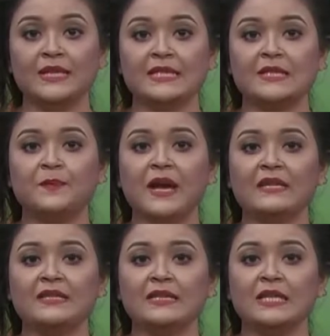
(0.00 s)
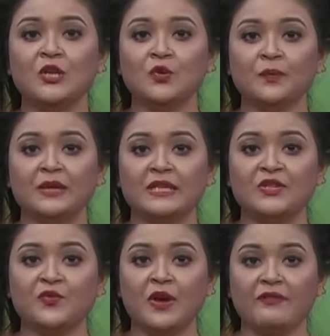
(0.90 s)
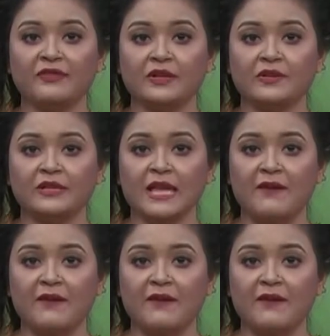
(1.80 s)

suspected human traffickers